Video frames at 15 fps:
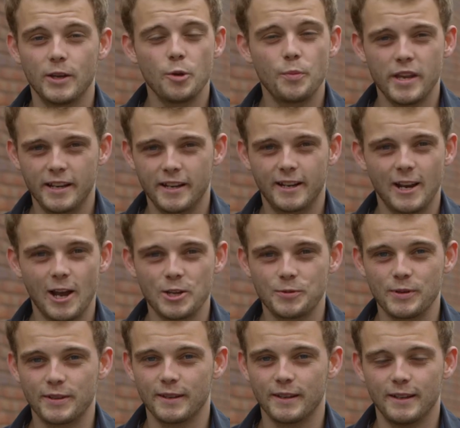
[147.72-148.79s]
You'll be in a
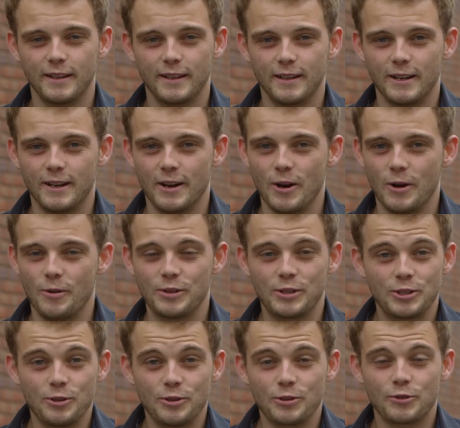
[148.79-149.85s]
class with, with
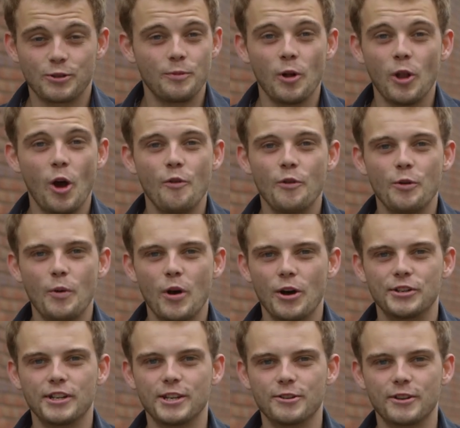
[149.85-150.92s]
students from all over the
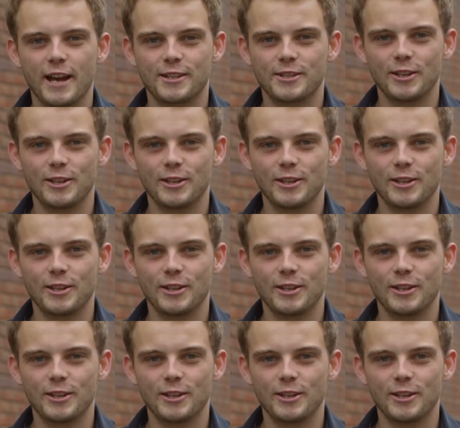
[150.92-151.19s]
world and you get